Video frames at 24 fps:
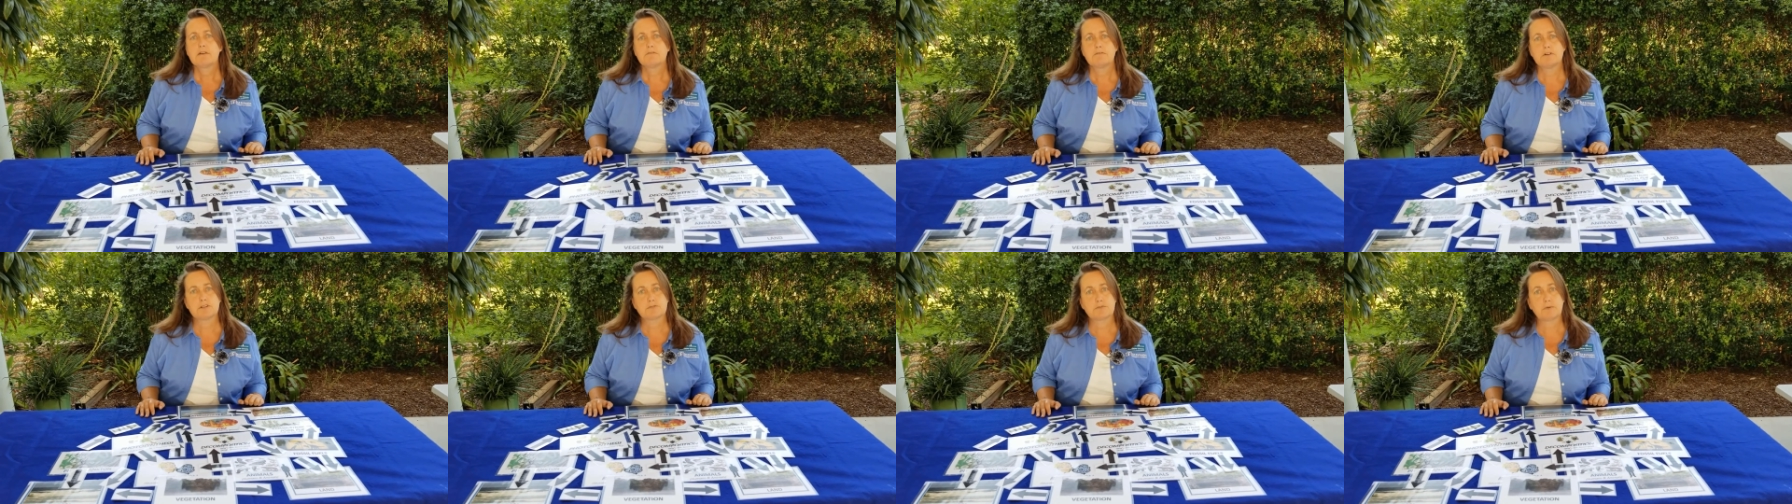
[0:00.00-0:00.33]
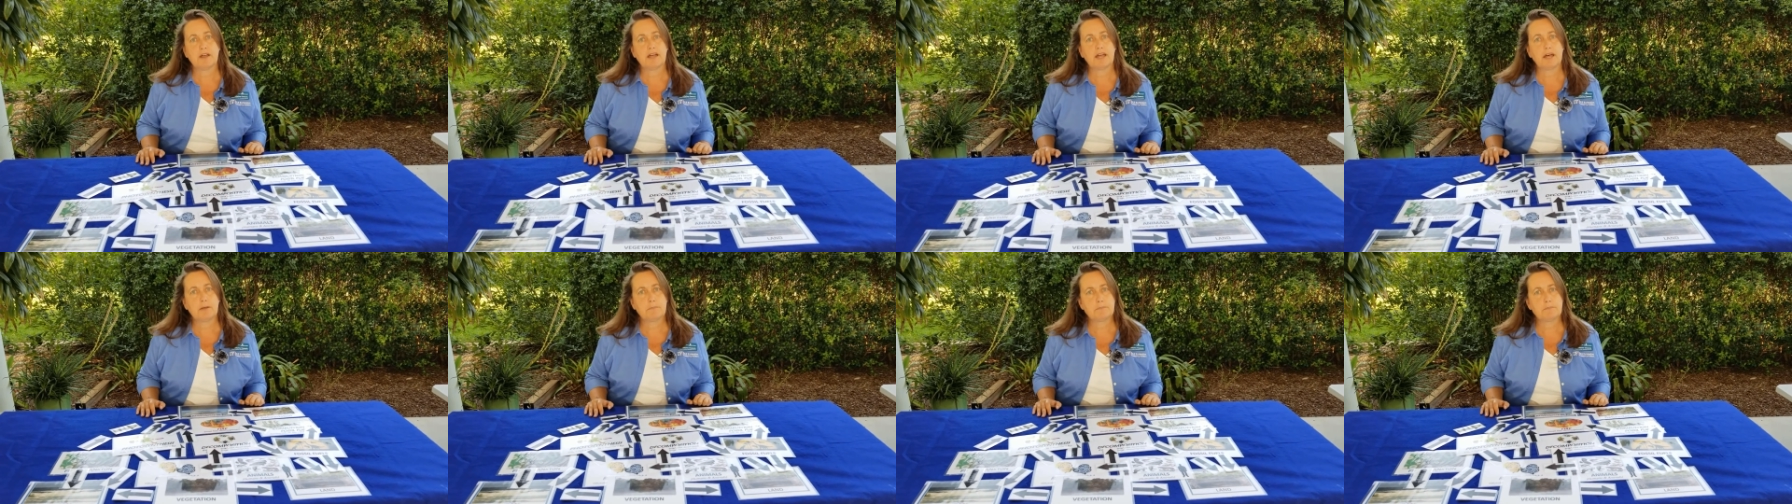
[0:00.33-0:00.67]
which
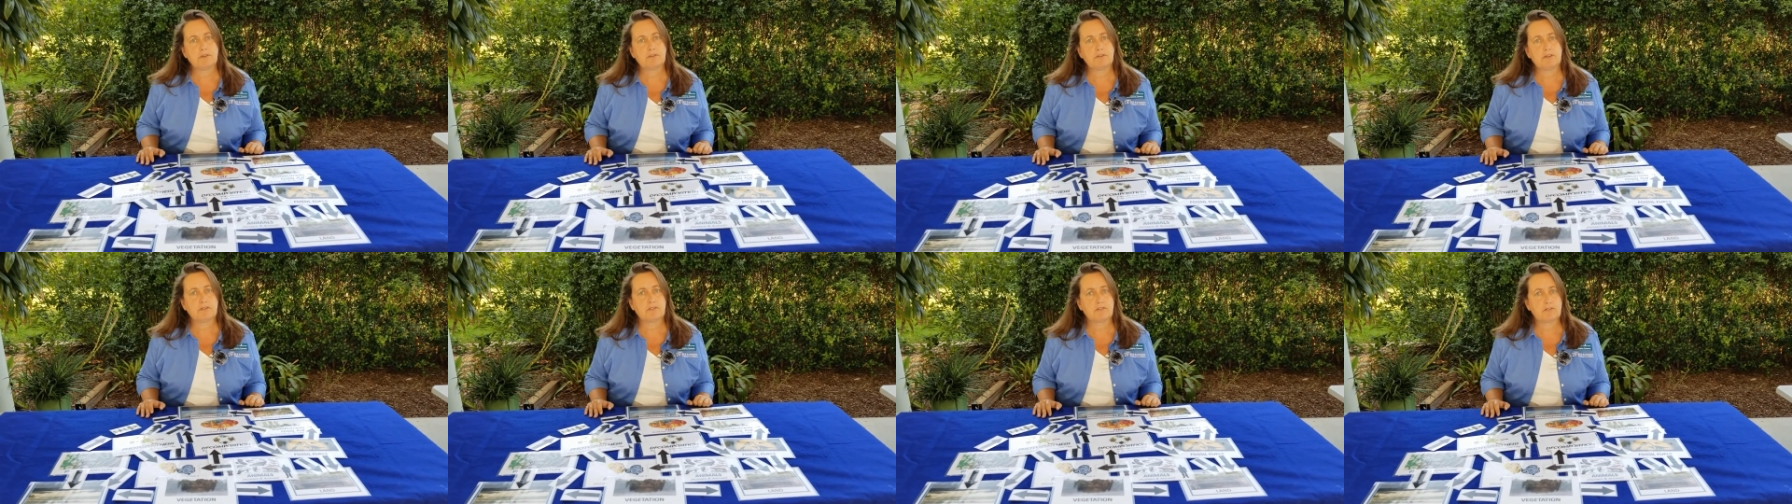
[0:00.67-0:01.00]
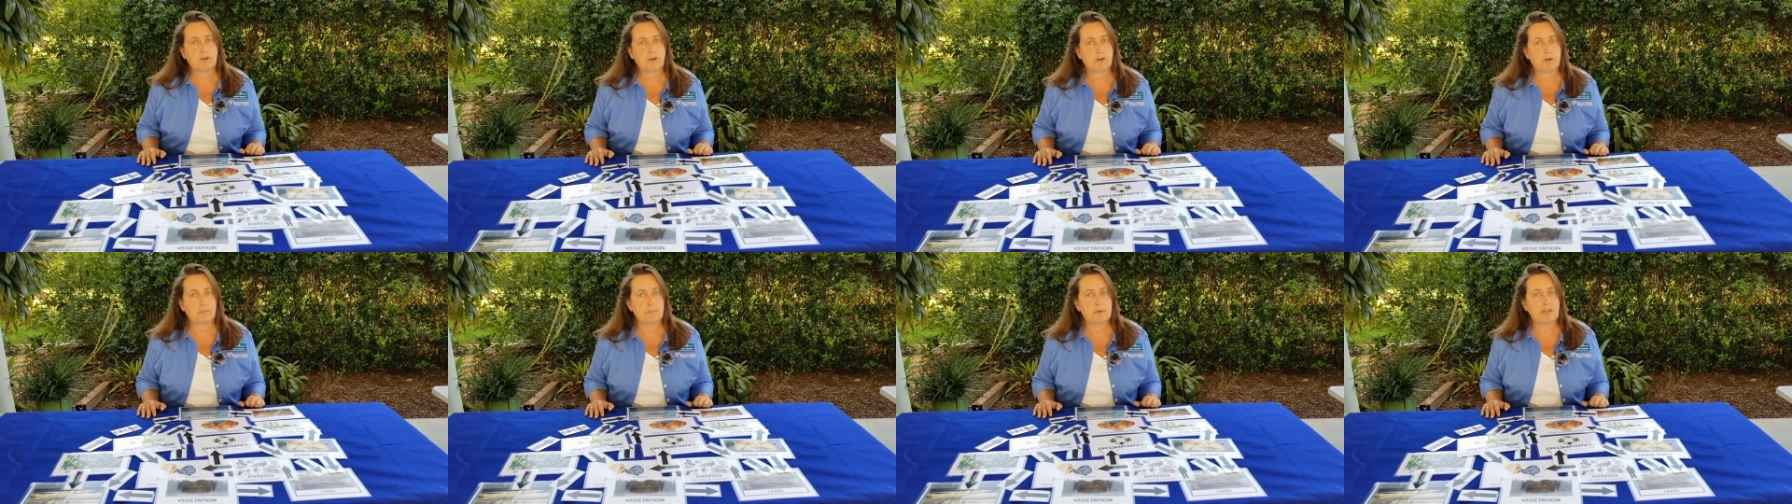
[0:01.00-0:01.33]
will help you
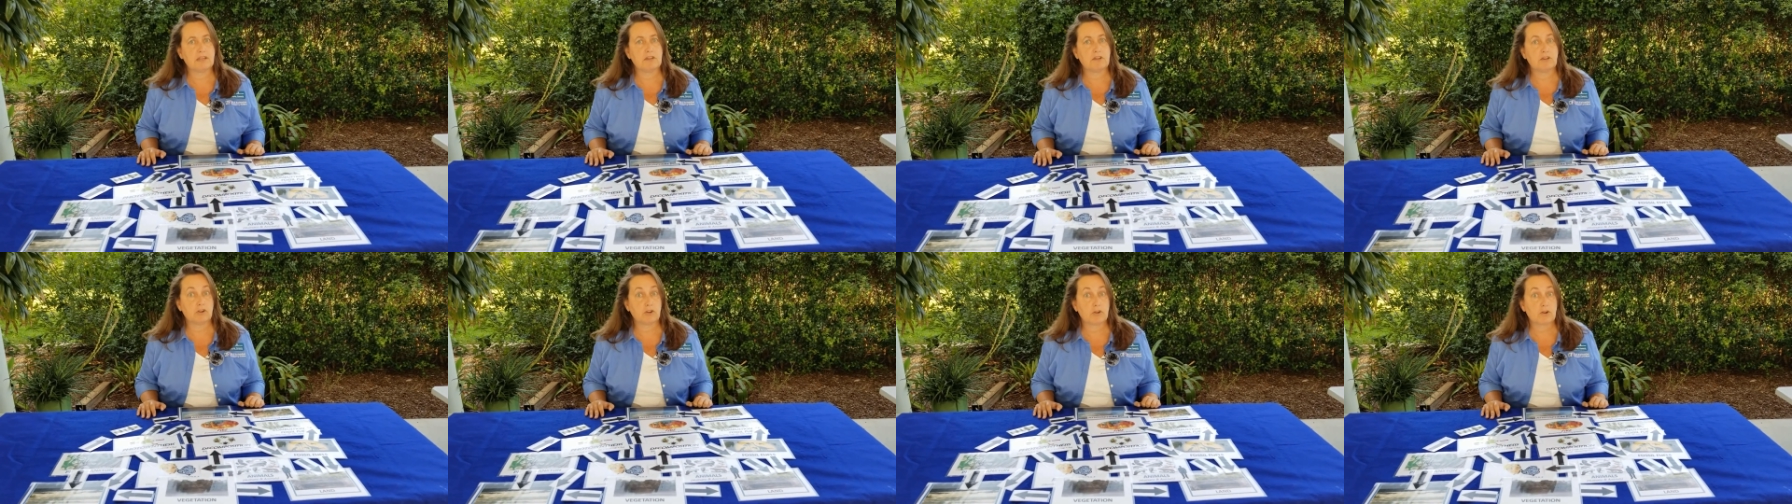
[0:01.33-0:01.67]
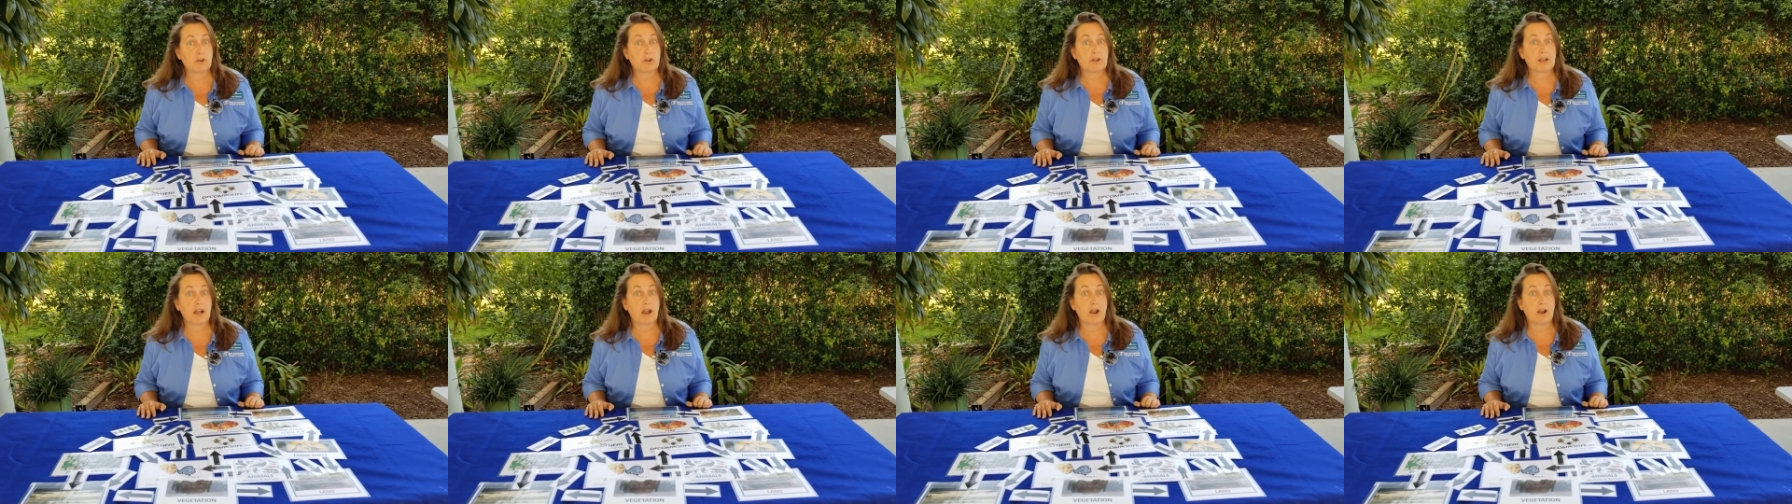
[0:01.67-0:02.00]
determine
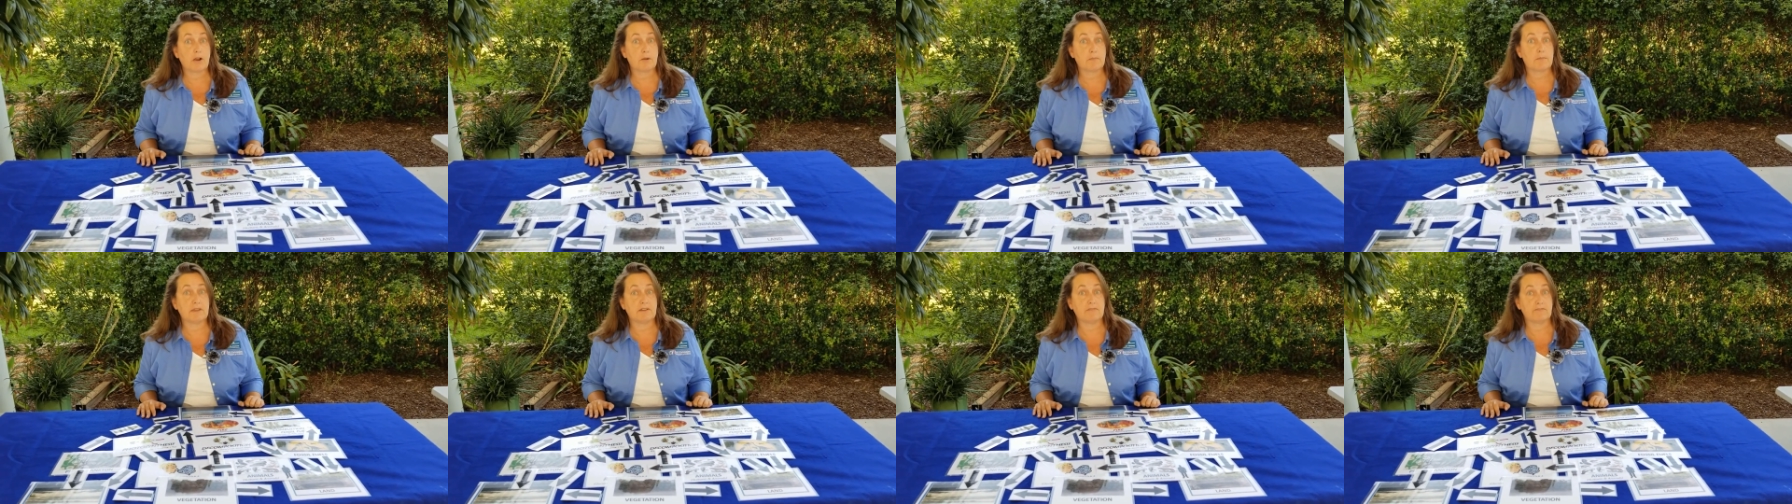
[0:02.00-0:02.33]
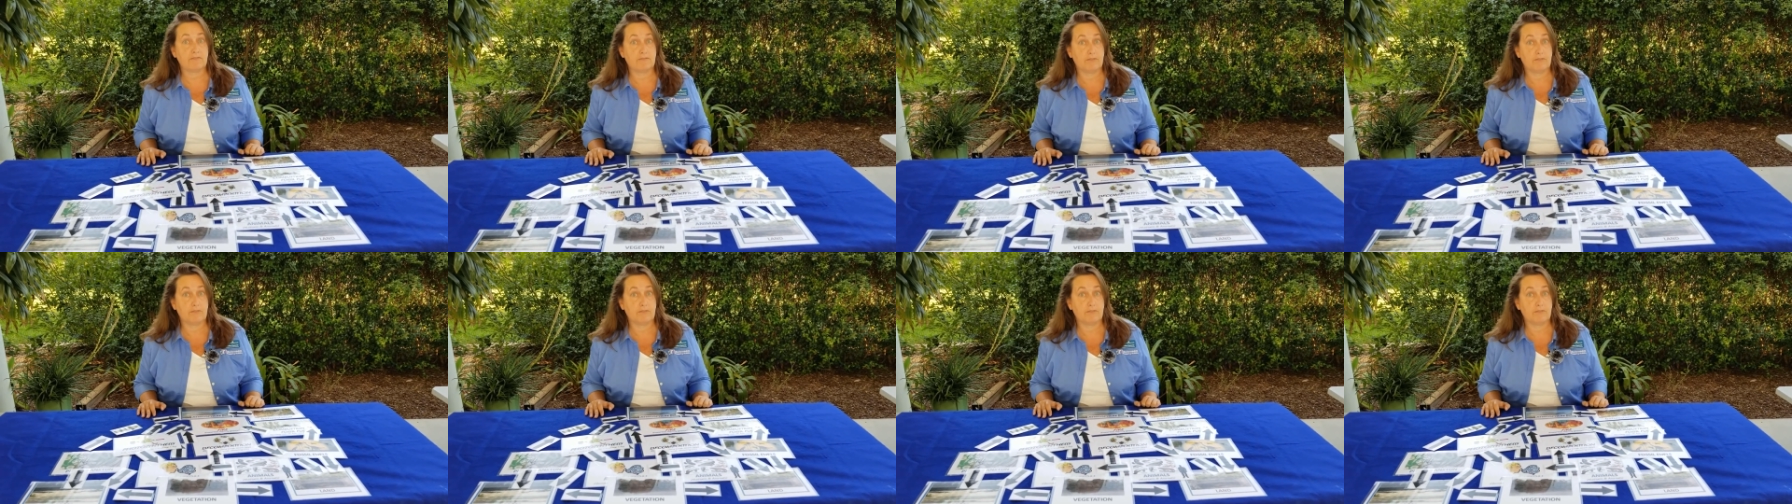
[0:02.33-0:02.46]
your carbon